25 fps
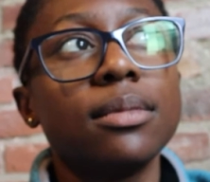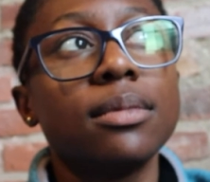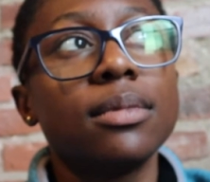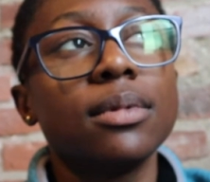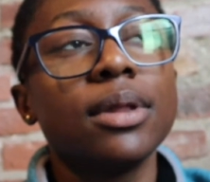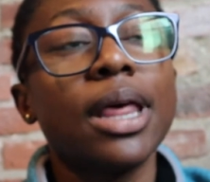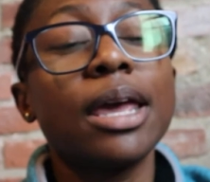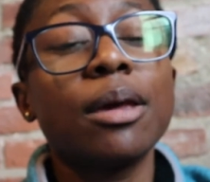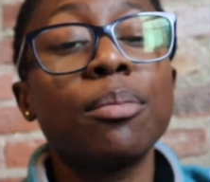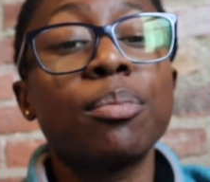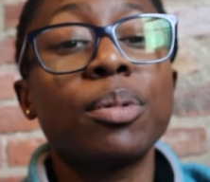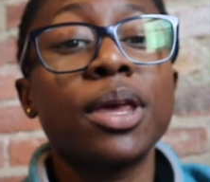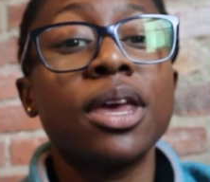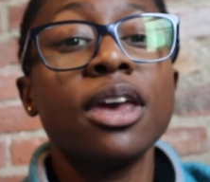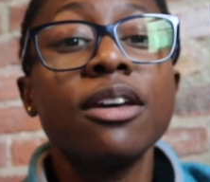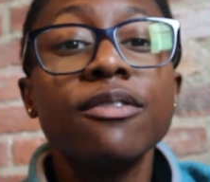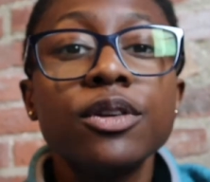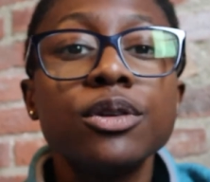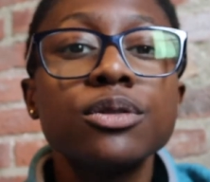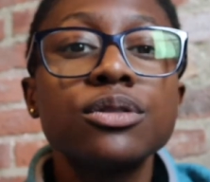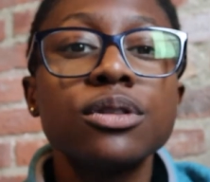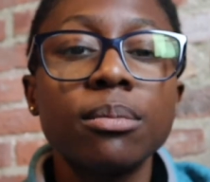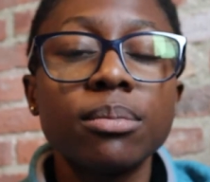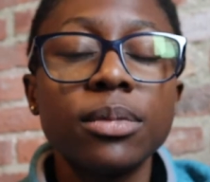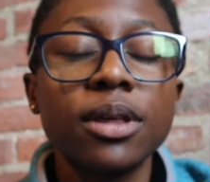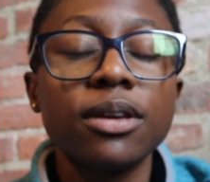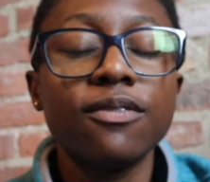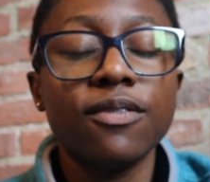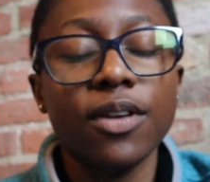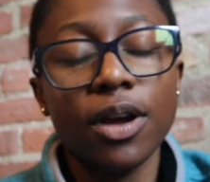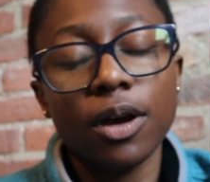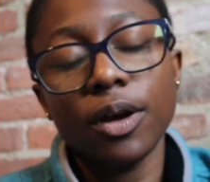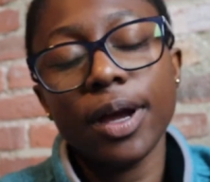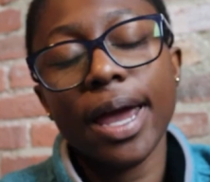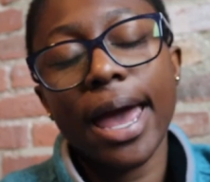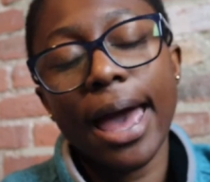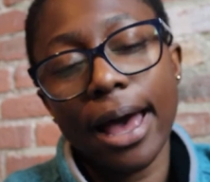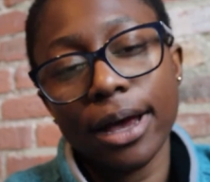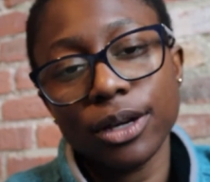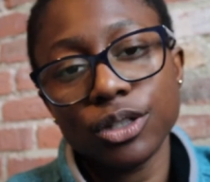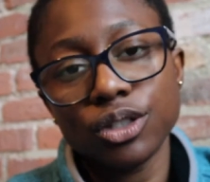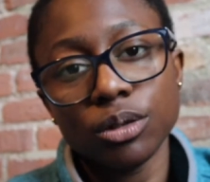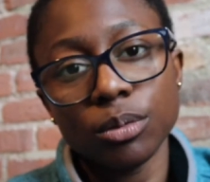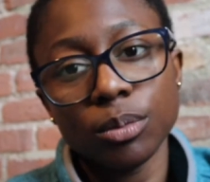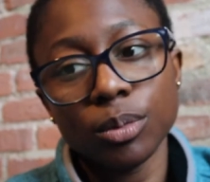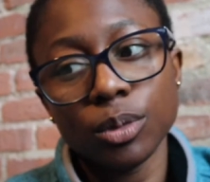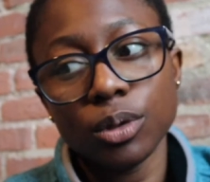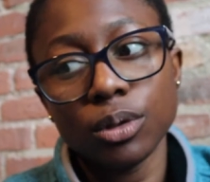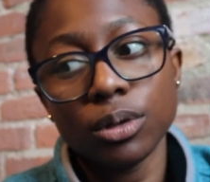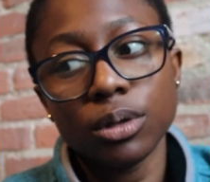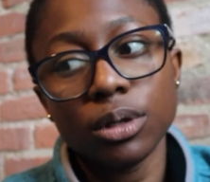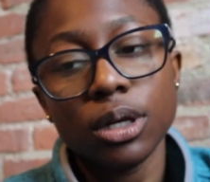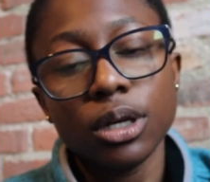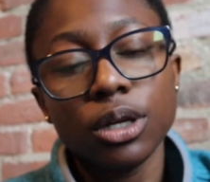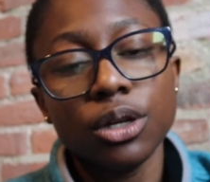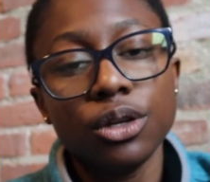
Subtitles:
like give you something very actionable.